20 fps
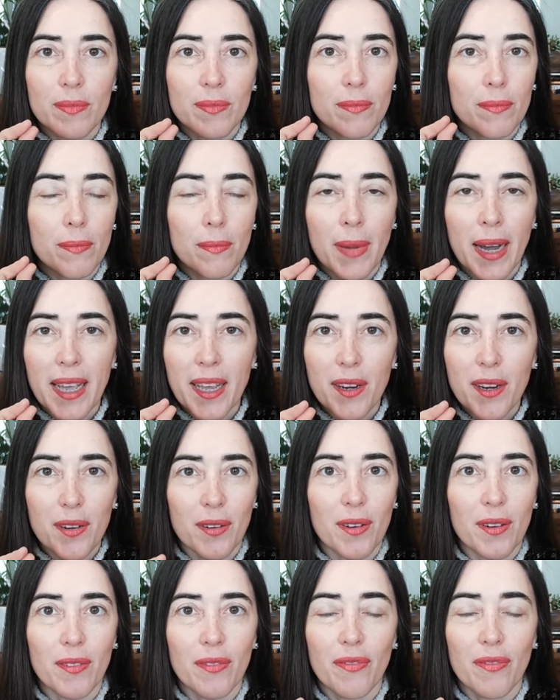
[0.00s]

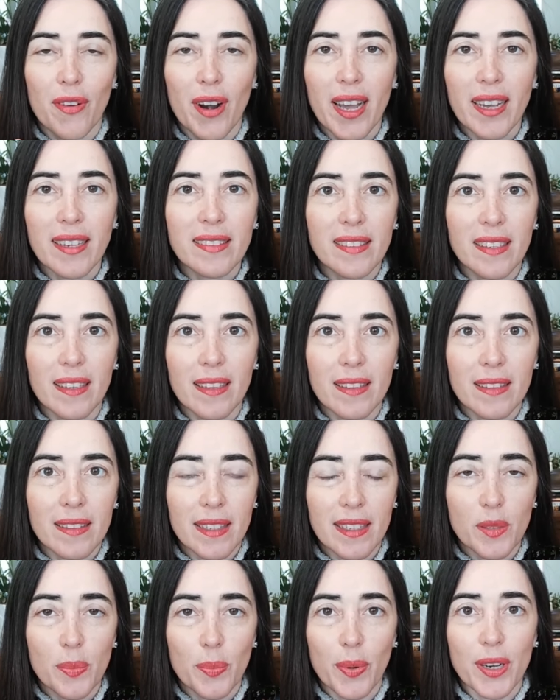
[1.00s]
micro fractal
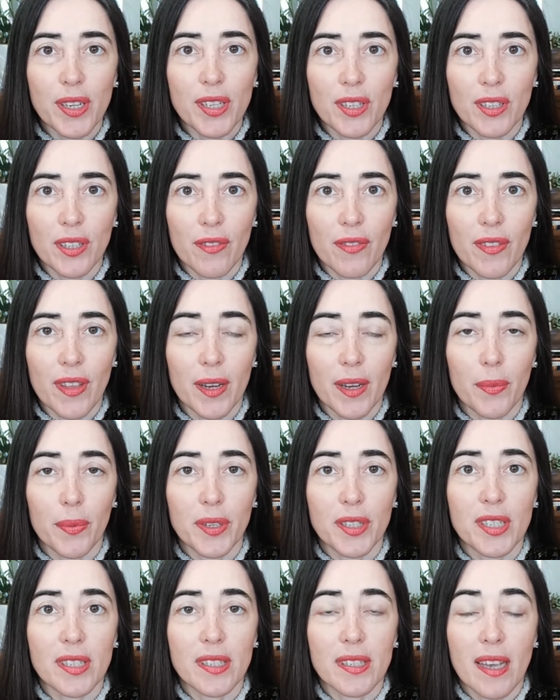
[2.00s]
expression of that,
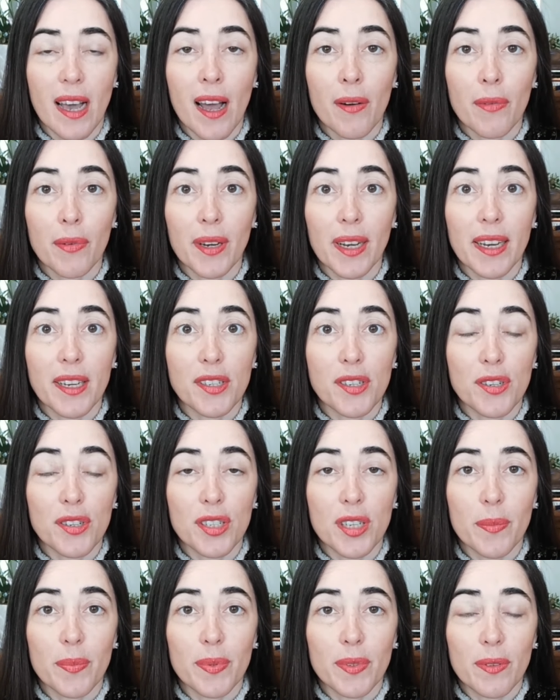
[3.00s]
which is our
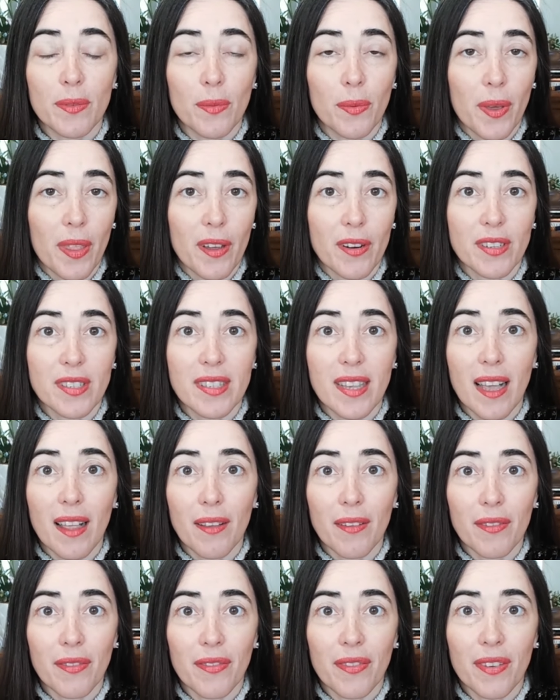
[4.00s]
relationship with
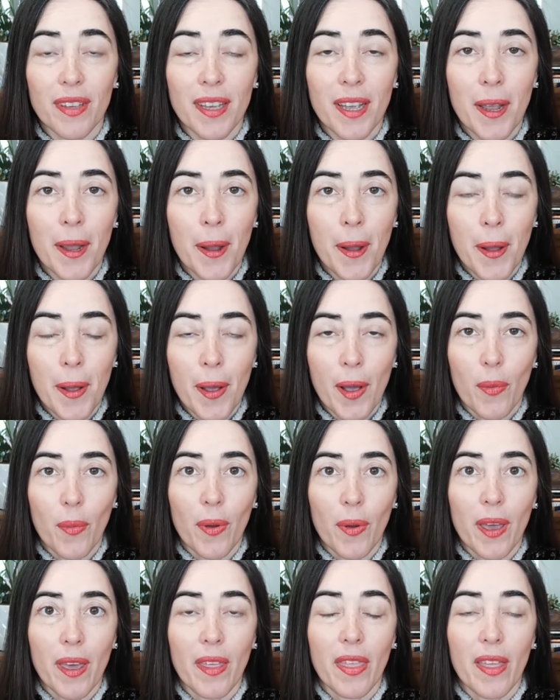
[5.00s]
ourselves,
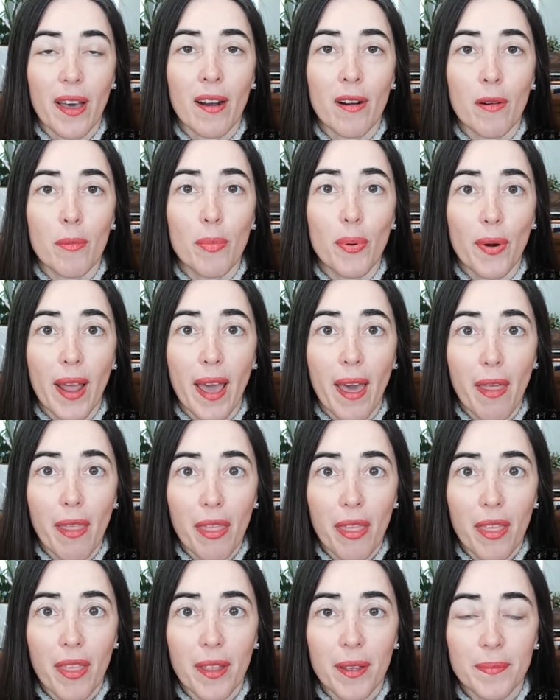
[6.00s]
with our
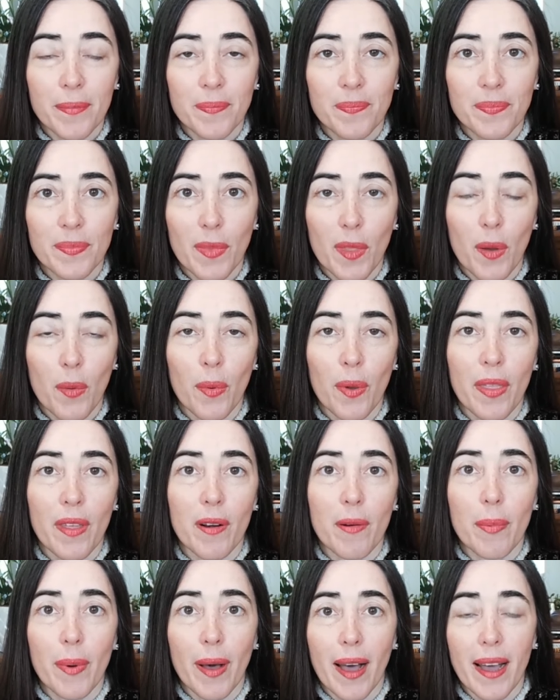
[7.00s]
breath, with
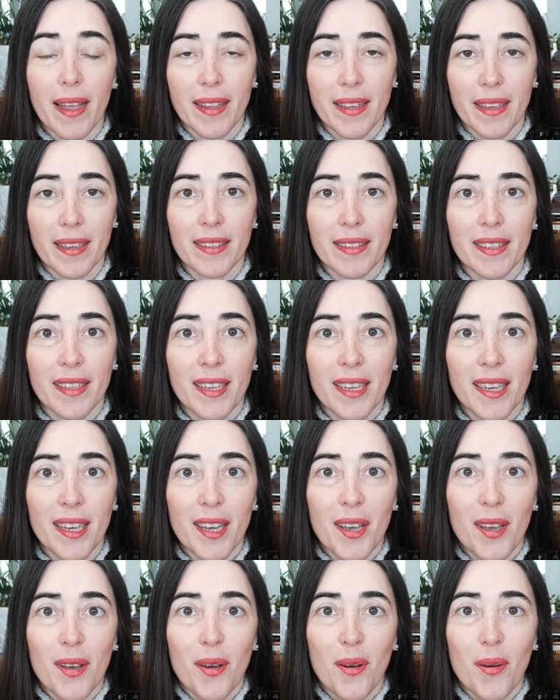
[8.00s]
our body,
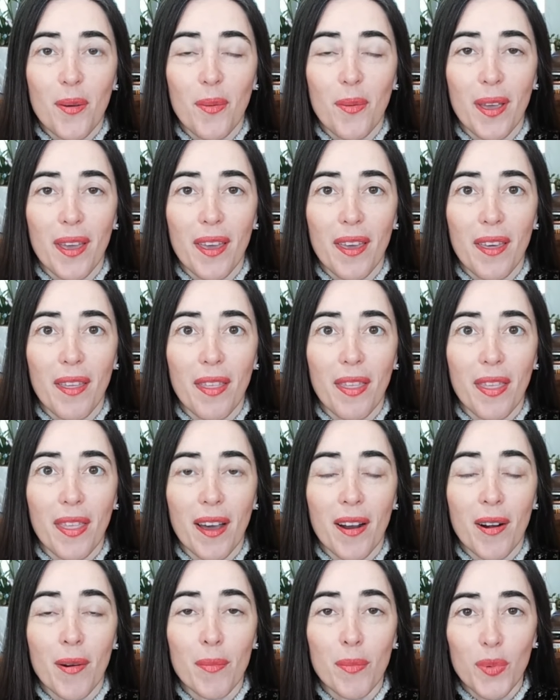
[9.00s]
with
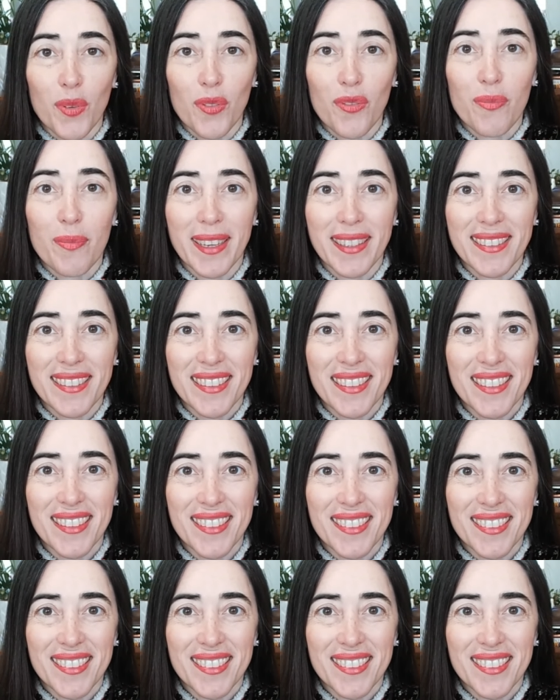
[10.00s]
our movement,